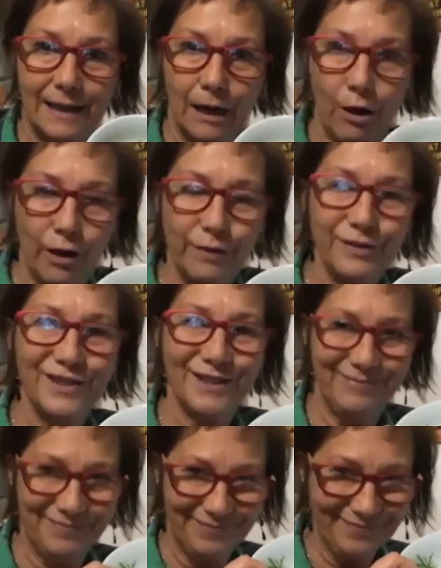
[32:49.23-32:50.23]
cloves
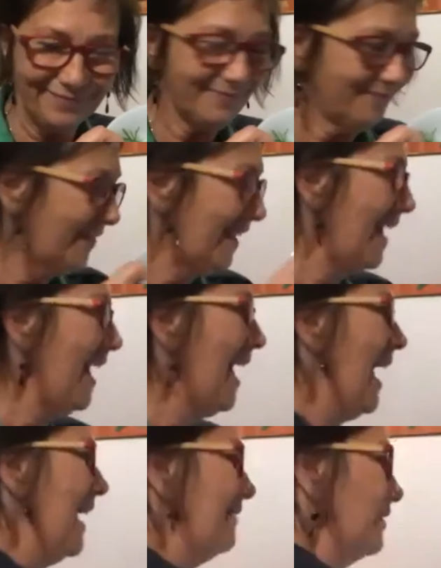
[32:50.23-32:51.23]

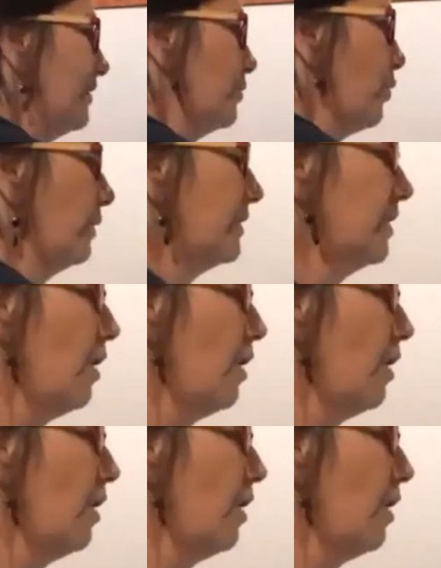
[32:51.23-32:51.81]
and the stalks